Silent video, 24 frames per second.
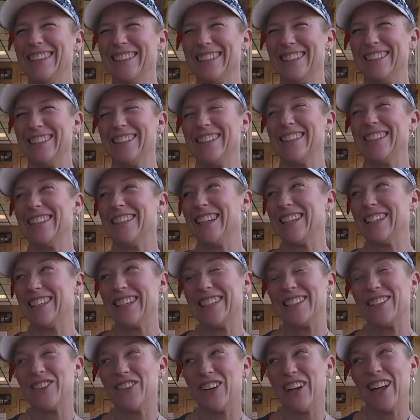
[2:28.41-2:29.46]
And she says
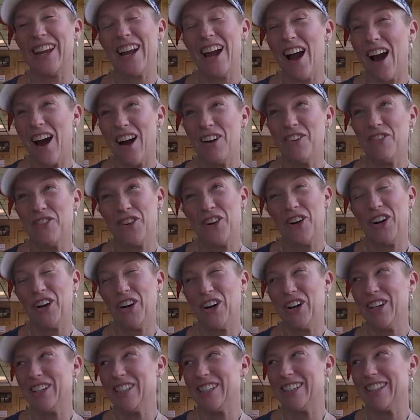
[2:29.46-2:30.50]
it's really hard for
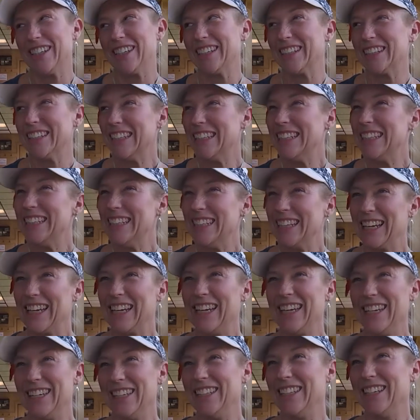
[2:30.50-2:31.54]
her to
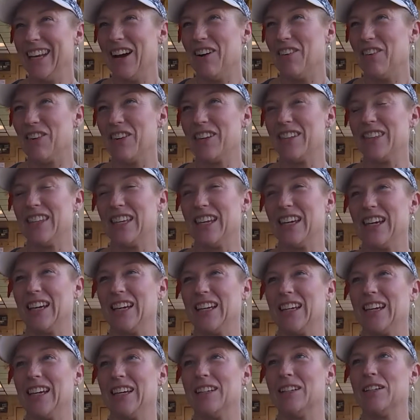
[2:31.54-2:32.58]
eat and
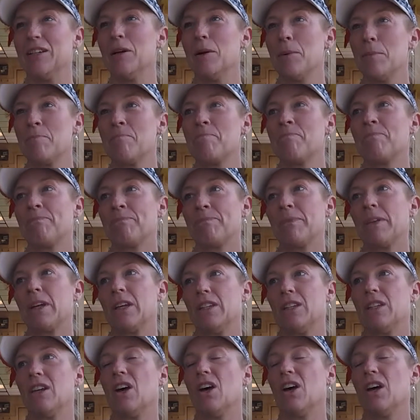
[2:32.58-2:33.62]
everything, and
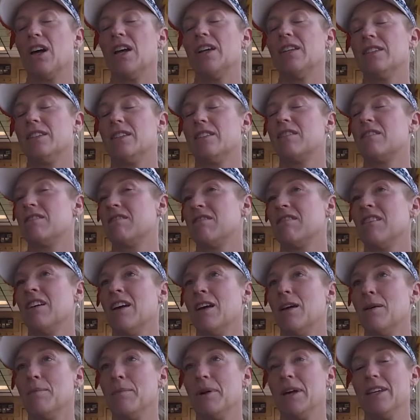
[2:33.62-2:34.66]
so it's
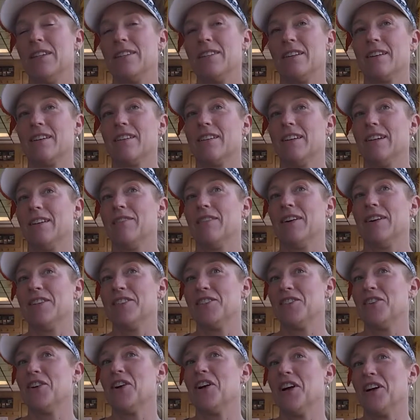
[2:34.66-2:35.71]
basically my
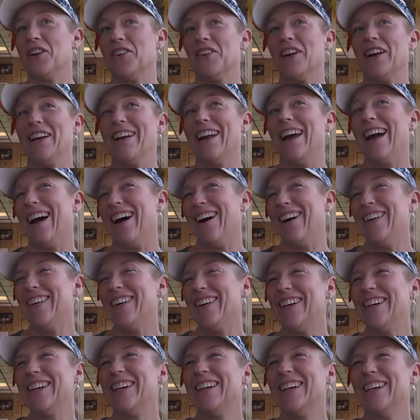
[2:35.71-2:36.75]
story right now.
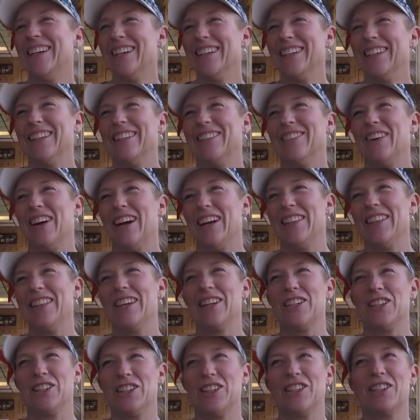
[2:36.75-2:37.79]
I
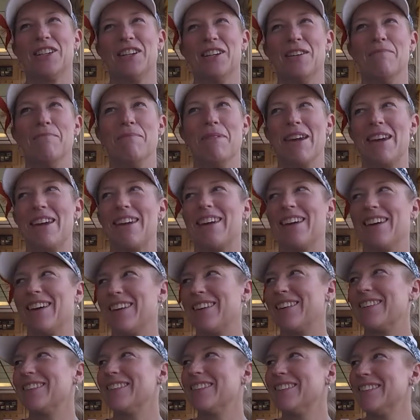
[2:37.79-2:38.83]
think she's gonna make
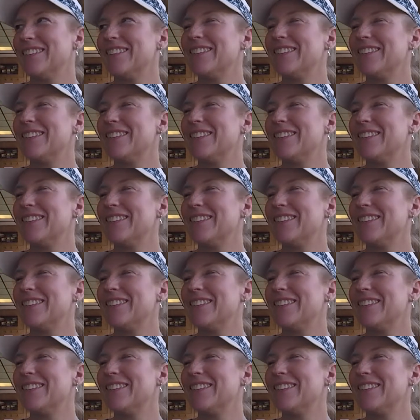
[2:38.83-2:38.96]
it.